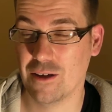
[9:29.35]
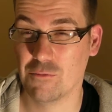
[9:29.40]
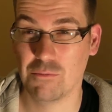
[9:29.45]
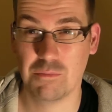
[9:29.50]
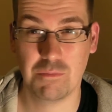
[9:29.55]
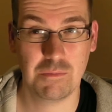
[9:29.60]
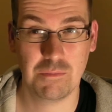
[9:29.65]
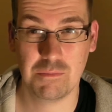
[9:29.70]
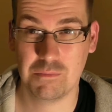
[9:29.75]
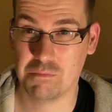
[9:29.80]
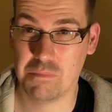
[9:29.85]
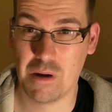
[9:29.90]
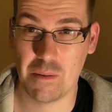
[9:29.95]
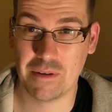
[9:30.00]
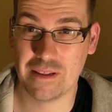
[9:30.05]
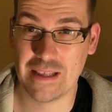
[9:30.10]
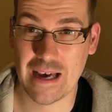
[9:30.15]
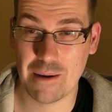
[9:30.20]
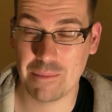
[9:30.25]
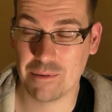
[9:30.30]
I'll
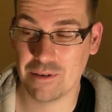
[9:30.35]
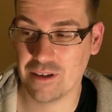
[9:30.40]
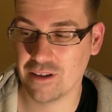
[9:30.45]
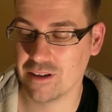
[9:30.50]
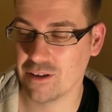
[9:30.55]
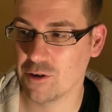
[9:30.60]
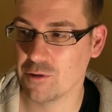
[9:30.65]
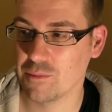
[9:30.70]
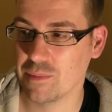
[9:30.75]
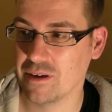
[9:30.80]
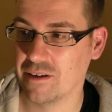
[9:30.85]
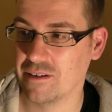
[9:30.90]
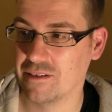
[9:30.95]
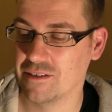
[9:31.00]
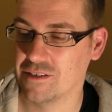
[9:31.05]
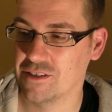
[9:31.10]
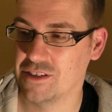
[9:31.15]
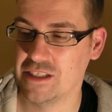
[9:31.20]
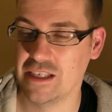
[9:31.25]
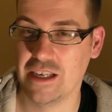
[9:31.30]
maybe dabble in it a little
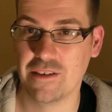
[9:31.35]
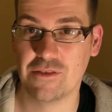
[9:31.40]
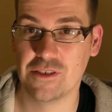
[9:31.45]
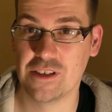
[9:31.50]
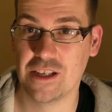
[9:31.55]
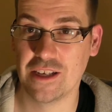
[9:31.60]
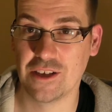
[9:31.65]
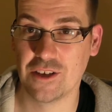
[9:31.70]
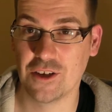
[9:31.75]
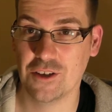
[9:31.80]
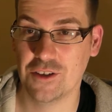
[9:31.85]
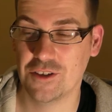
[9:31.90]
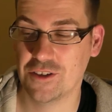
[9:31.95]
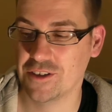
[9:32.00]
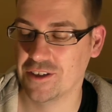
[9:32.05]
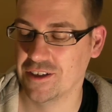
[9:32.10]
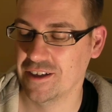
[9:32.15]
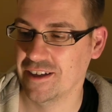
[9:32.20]
bit, see if it's any good.